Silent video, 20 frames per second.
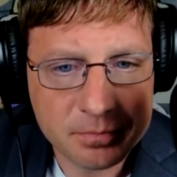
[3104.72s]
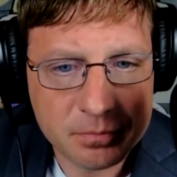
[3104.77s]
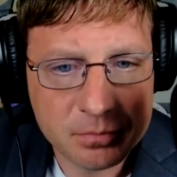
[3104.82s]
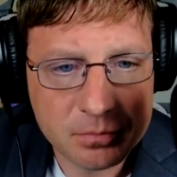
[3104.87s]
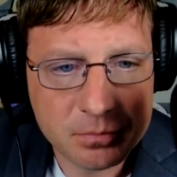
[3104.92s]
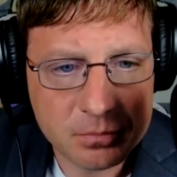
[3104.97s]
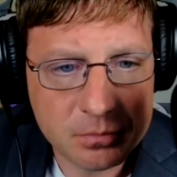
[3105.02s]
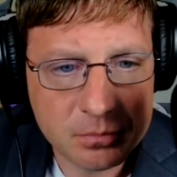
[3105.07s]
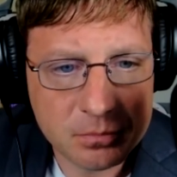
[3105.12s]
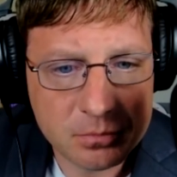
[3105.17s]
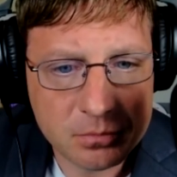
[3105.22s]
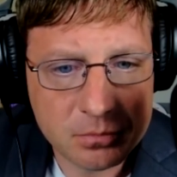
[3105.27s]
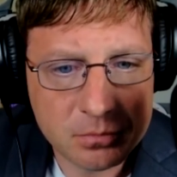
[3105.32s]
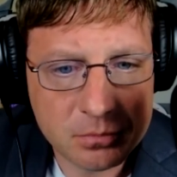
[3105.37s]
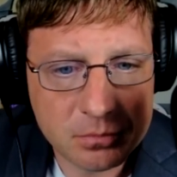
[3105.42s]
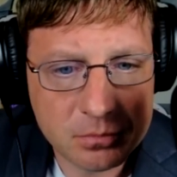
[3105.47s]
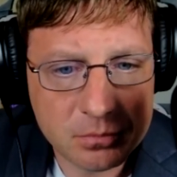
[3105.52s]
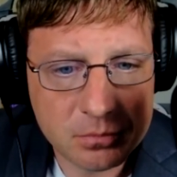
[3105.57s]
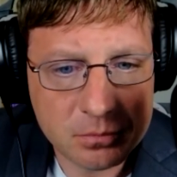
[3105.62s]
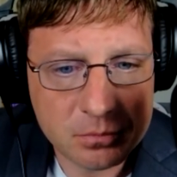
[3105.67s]

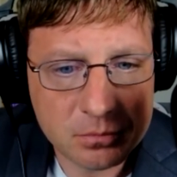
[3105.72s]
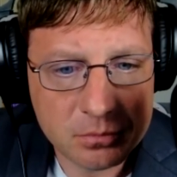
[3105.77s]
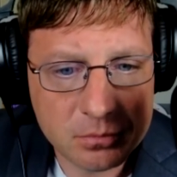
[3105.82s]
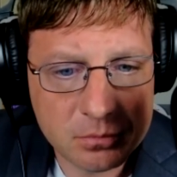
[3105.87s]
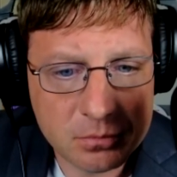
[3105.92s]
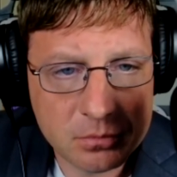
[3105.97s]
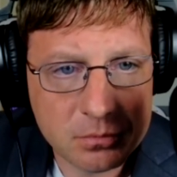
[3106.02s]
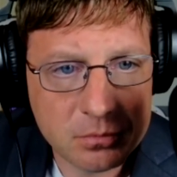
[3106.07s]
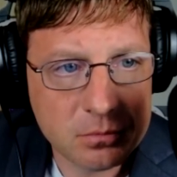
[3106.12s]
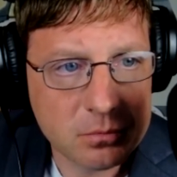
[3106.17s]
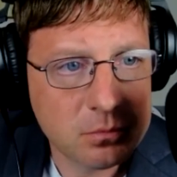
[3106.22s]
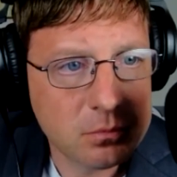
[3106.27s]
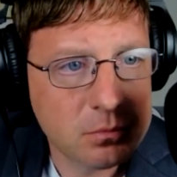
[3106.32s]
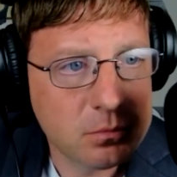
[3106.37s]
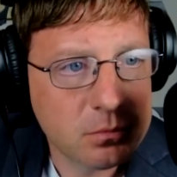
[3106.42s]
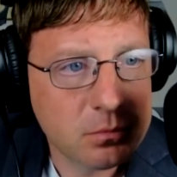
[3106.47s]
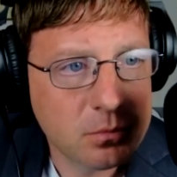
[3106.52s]
[no speech]